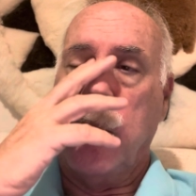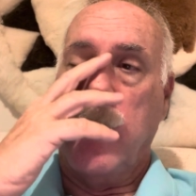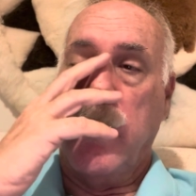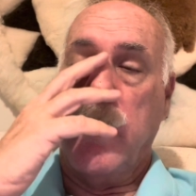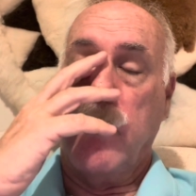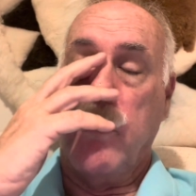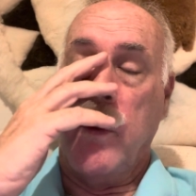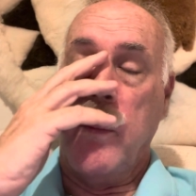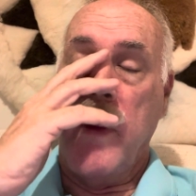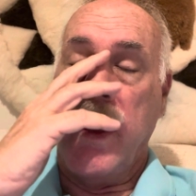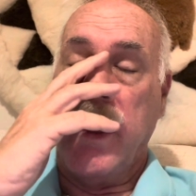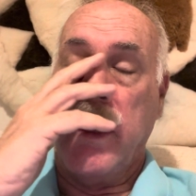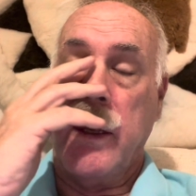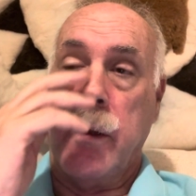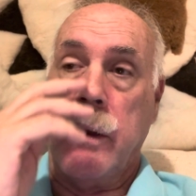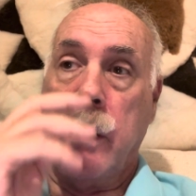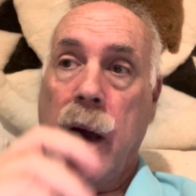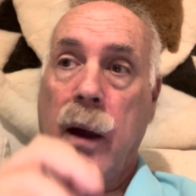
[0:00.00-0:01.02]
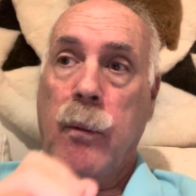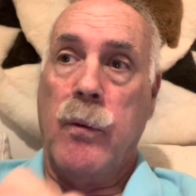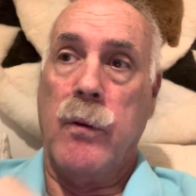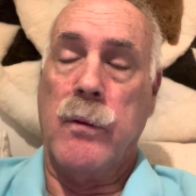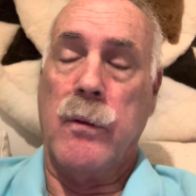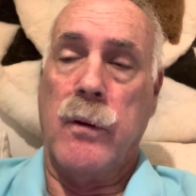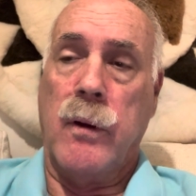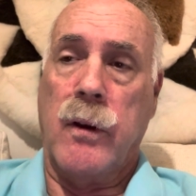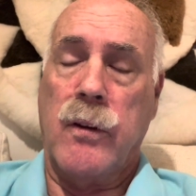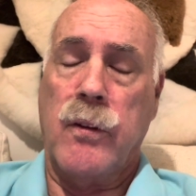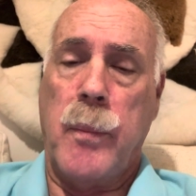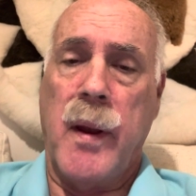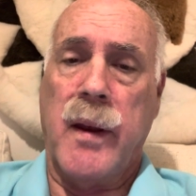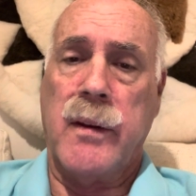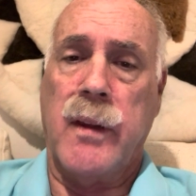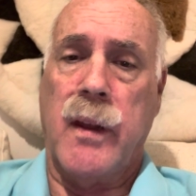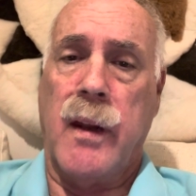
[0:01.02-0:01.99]
if we make it, I would
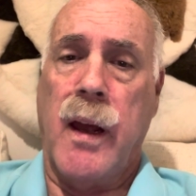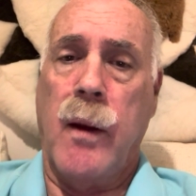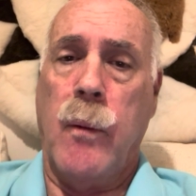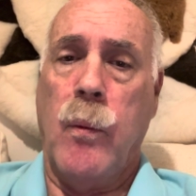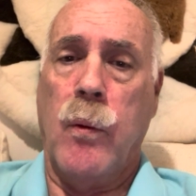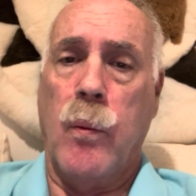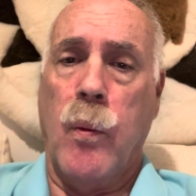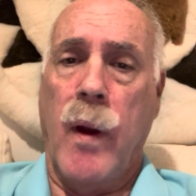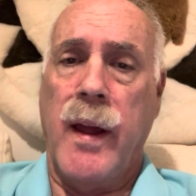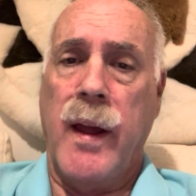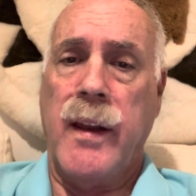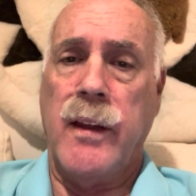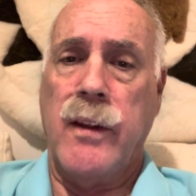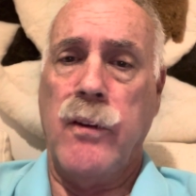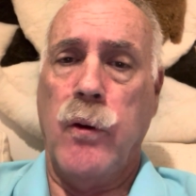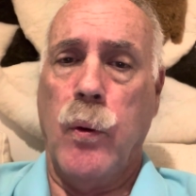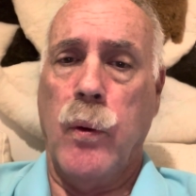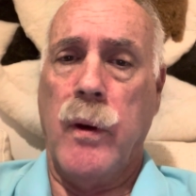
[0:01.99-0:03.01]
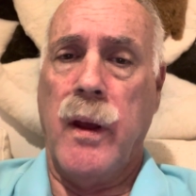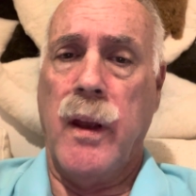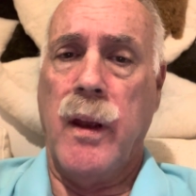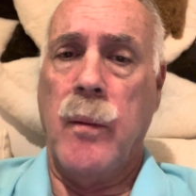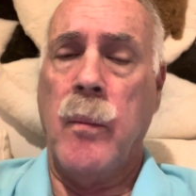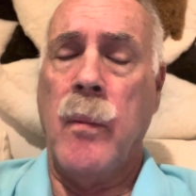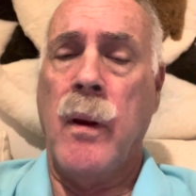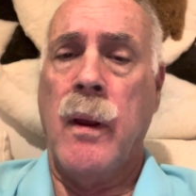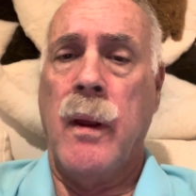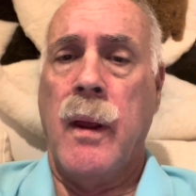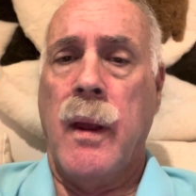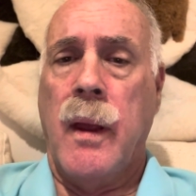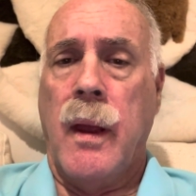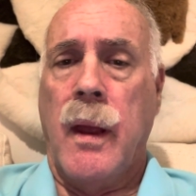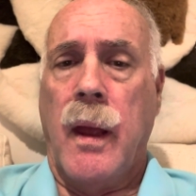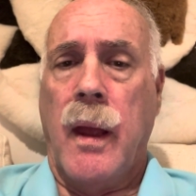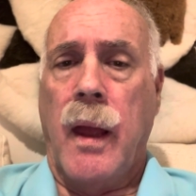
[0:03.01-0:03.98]
expect that I will write in your name,
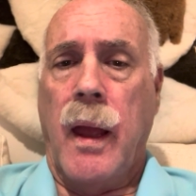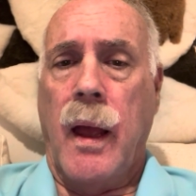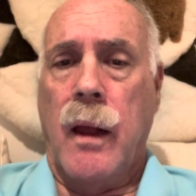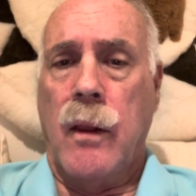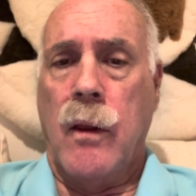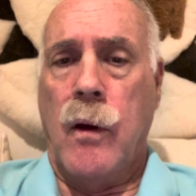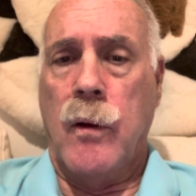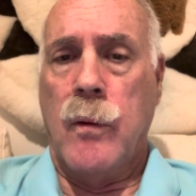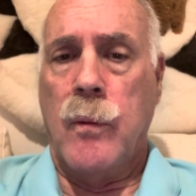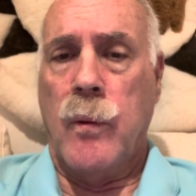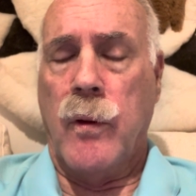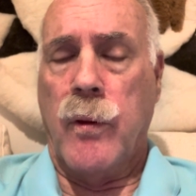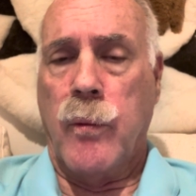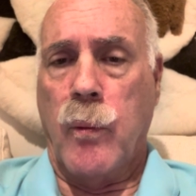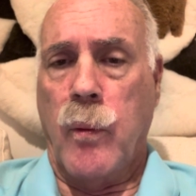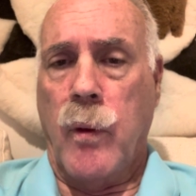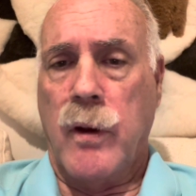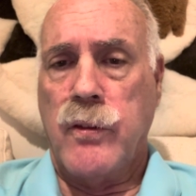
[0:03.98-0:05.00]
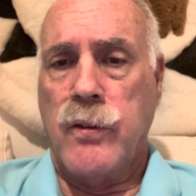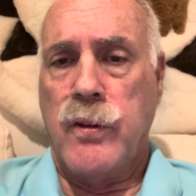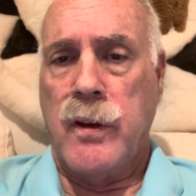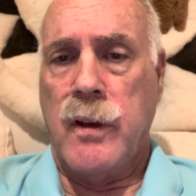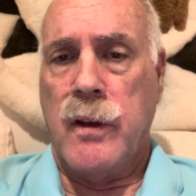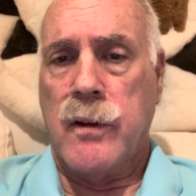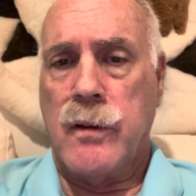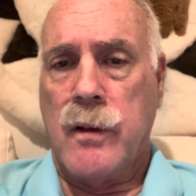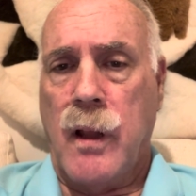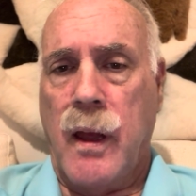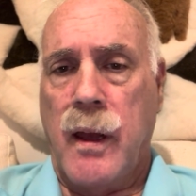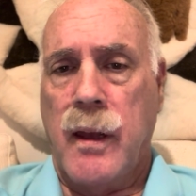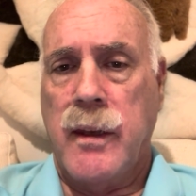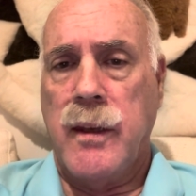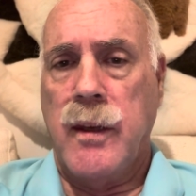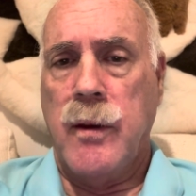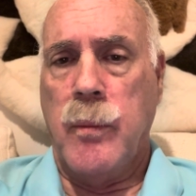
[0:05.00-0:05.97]
along with Rashida
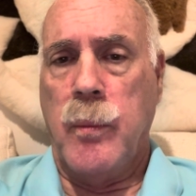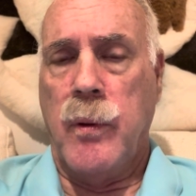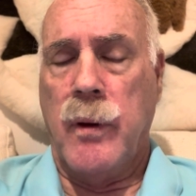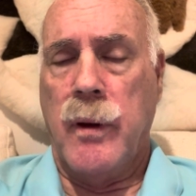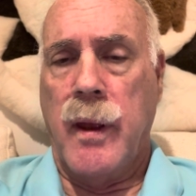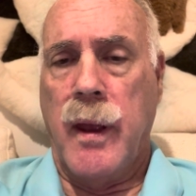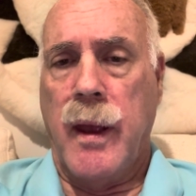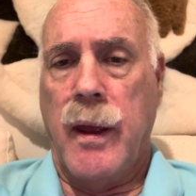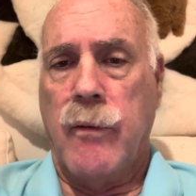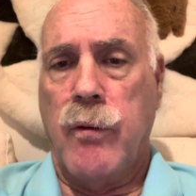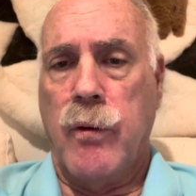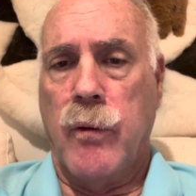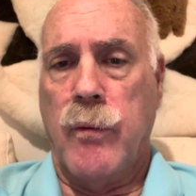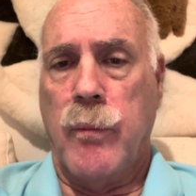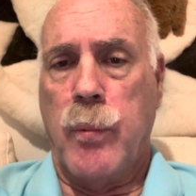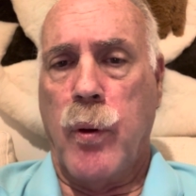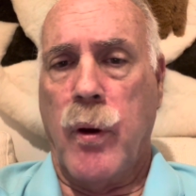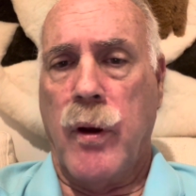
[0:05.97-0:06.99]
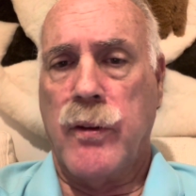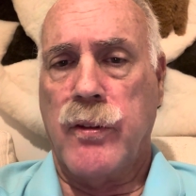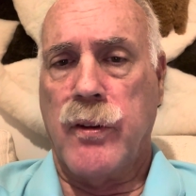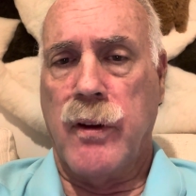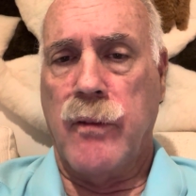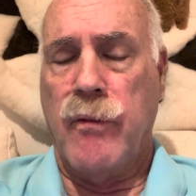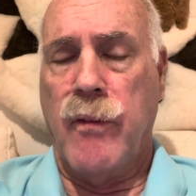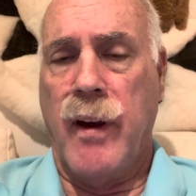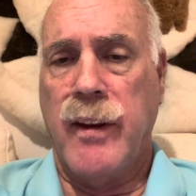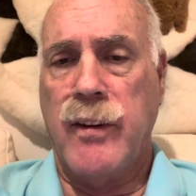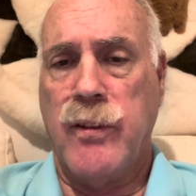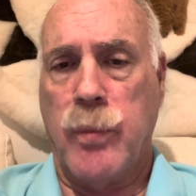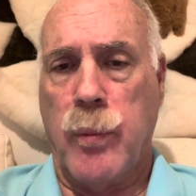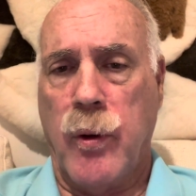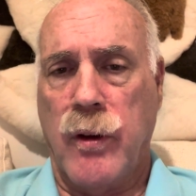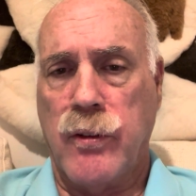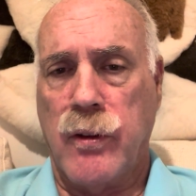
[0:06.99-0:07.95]
Tlaib, for president, vice
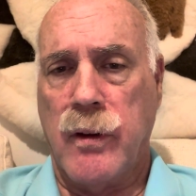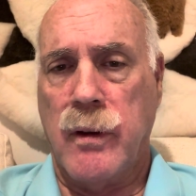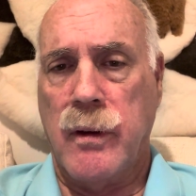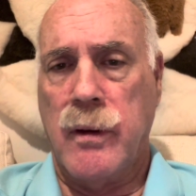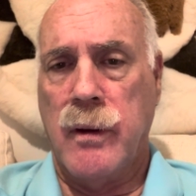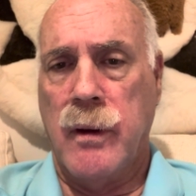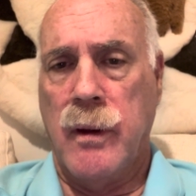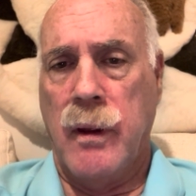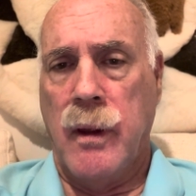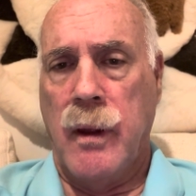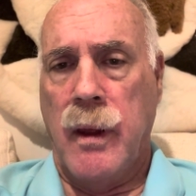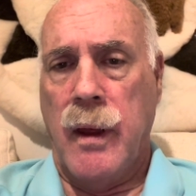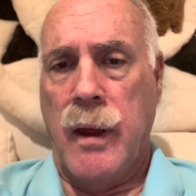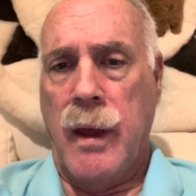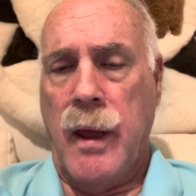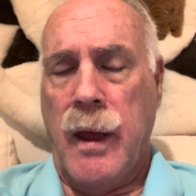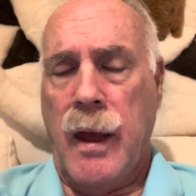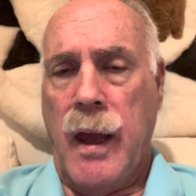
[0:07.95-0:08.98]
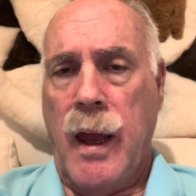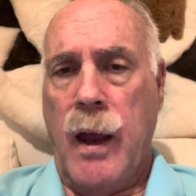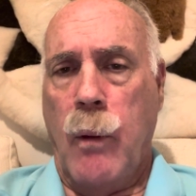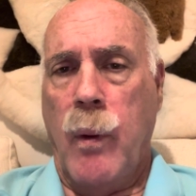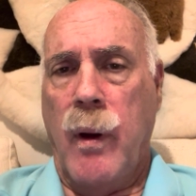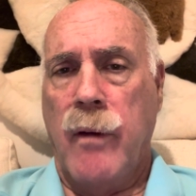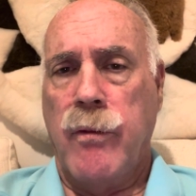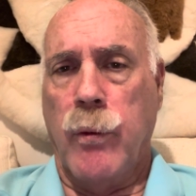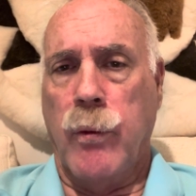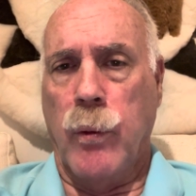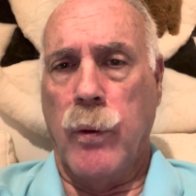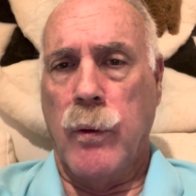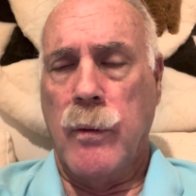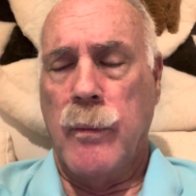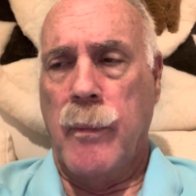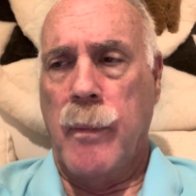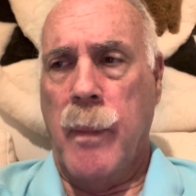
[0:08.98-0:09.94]
president. However,
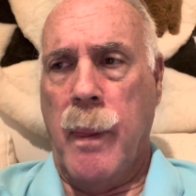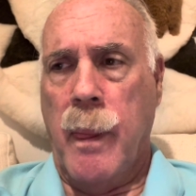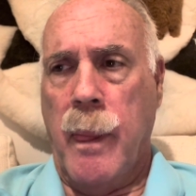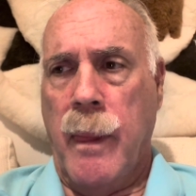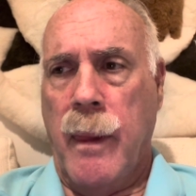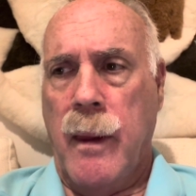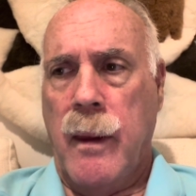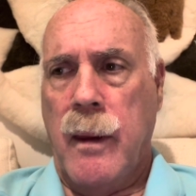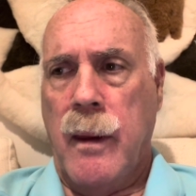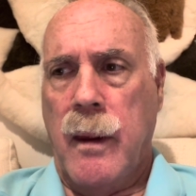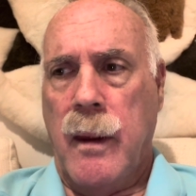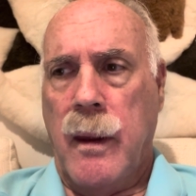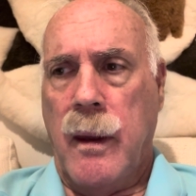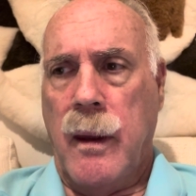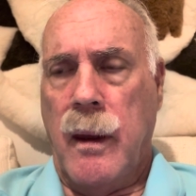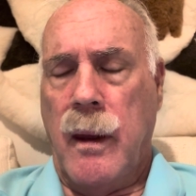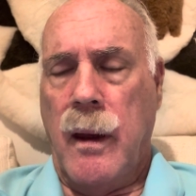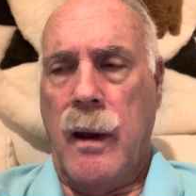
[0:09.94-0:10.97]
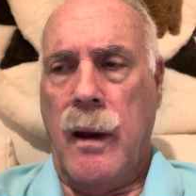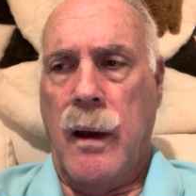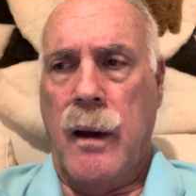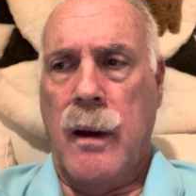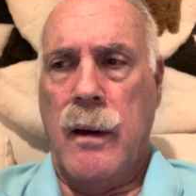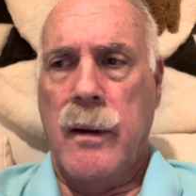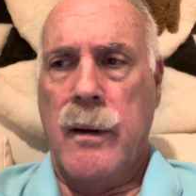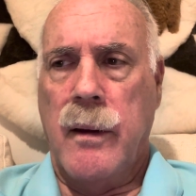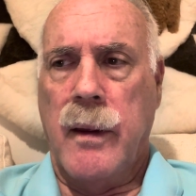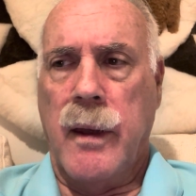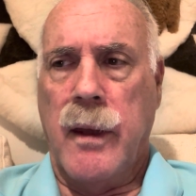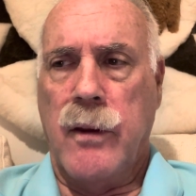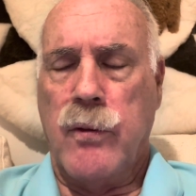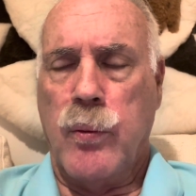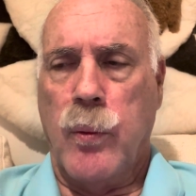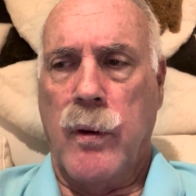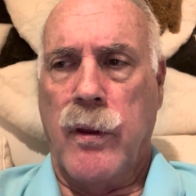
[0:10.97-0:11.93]

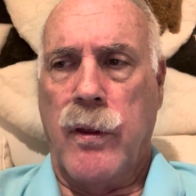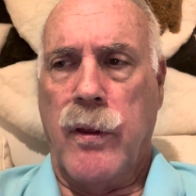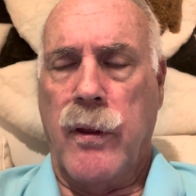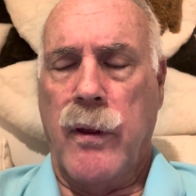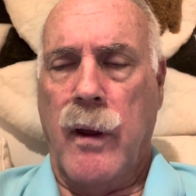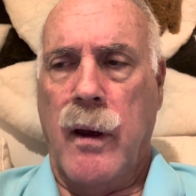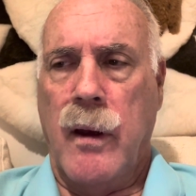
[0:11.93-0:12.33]
it's with